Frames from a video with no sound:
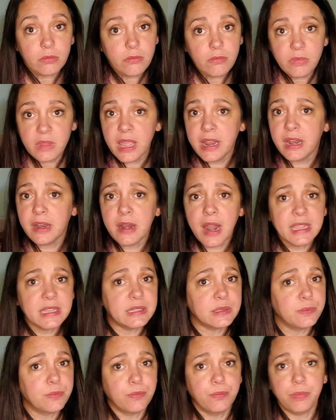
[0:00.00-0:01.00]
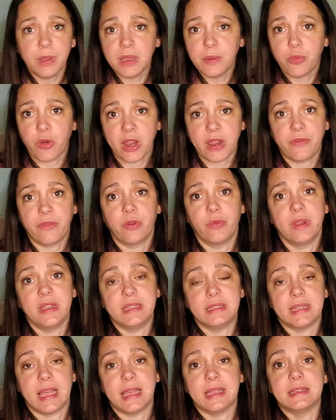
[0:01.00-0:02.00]
and a nice big break for
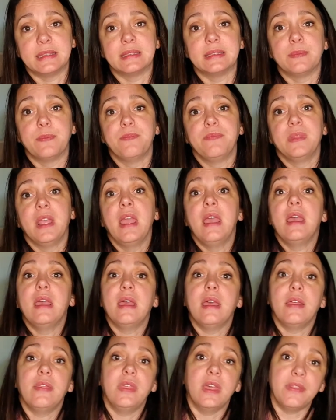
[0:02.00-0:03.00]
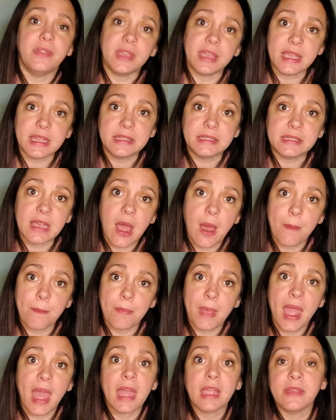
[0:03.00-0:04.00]
recess. Then the kids come
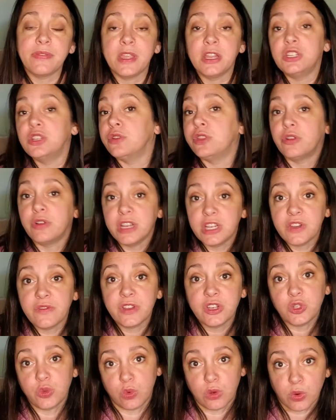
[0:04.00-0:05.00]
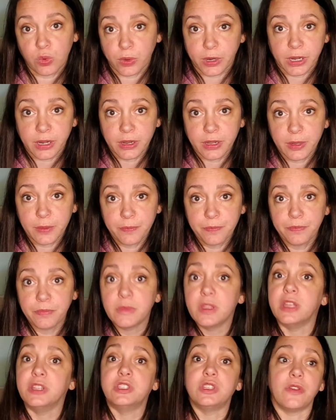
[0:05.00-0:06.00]
back and they do their individual work.
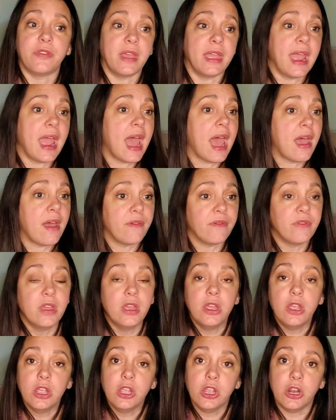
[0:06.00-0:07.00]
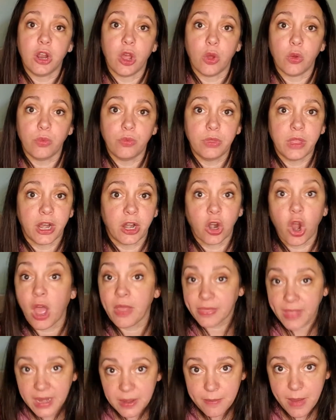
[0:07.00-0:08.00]
And so they have, their
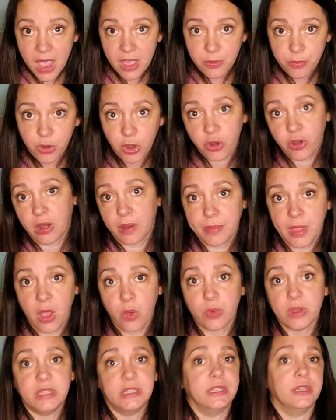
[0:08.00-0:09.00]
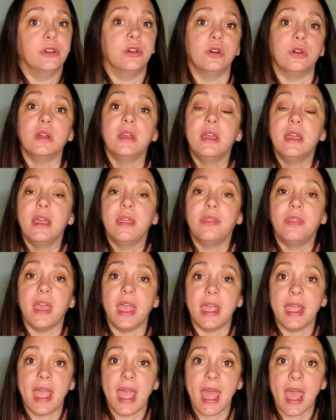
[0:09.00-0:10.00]
online math program that we do.
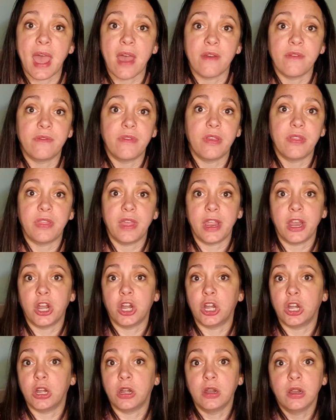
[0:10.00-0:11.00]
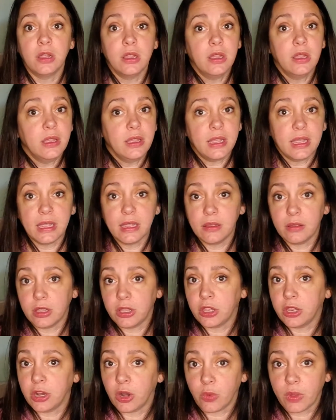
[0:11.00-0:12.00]
They have their,
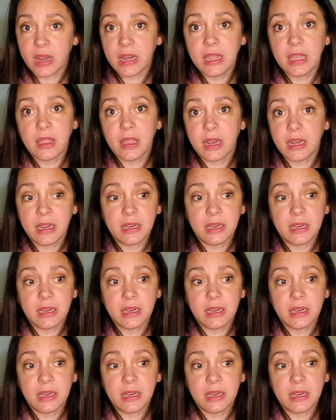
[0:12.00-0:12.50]
any